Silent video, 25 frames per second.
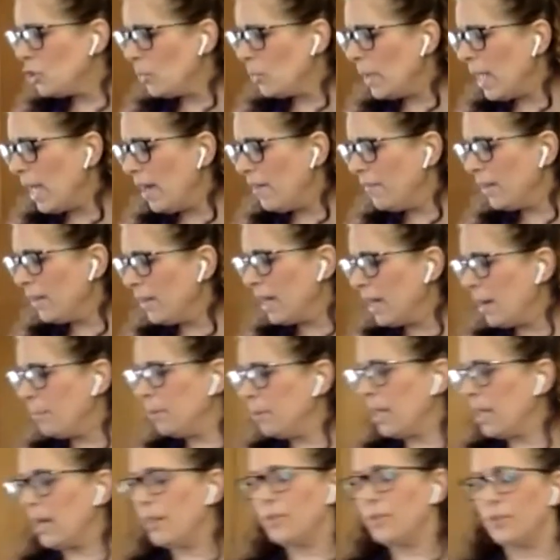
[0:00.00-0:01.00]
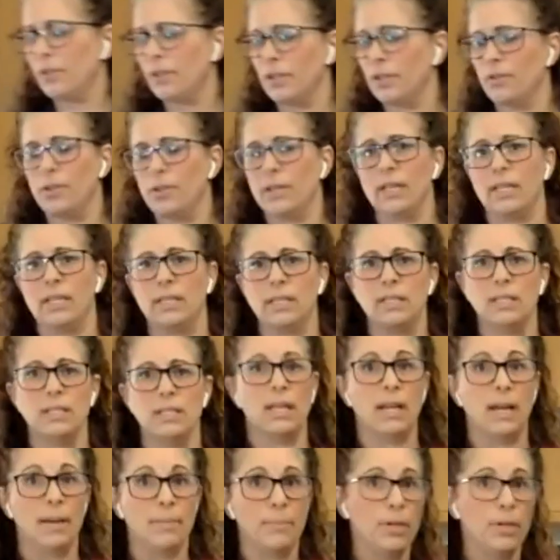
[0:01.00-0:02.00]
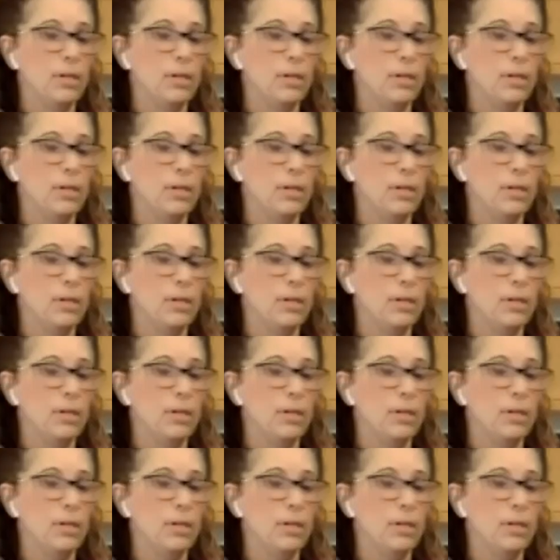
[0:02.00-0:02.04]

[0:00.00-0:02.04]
So we have a couple other ingredients that